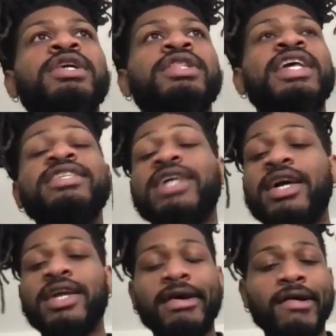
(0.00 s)
that's
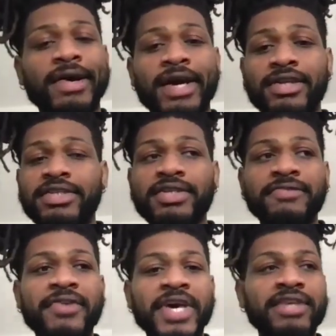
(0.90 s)
kind of how I got into the
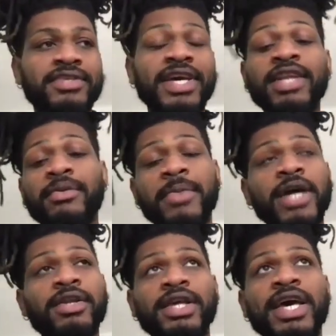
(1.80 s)
fashion and the
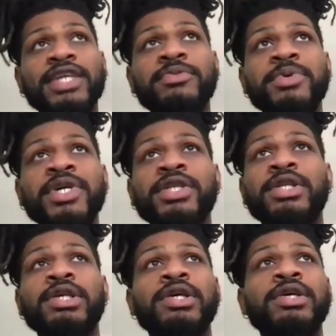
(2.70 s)
modeling aspect.
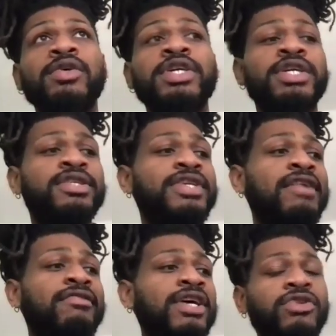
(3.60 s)
Because
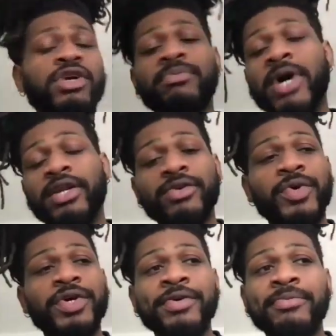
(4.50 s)
after I started modeling
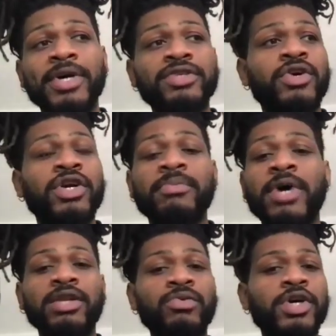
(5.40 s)
with him, I started
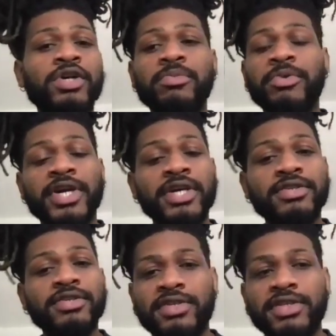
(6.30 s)
modeling with other brands
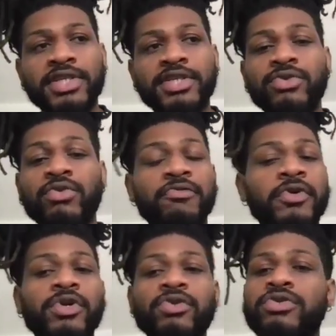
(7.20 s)
in the city, doing
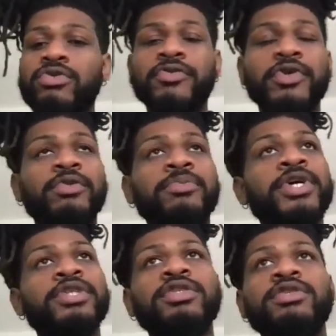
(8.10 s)
photo shoots for other
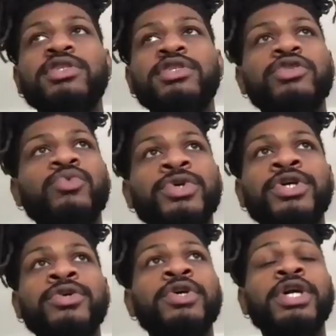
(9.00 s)
brands in the city as
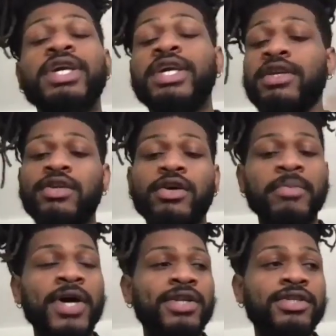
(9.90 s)
well. Ended up
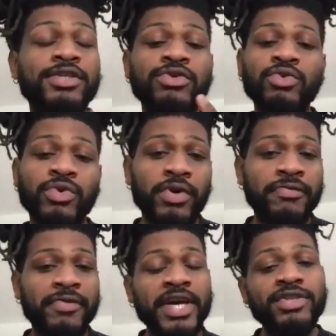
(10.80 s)
modeling in New York
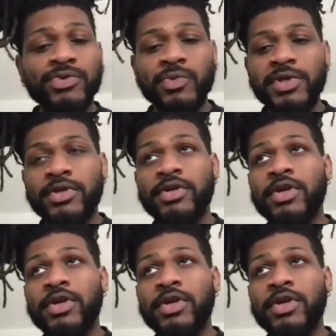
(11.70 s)
Fashion Week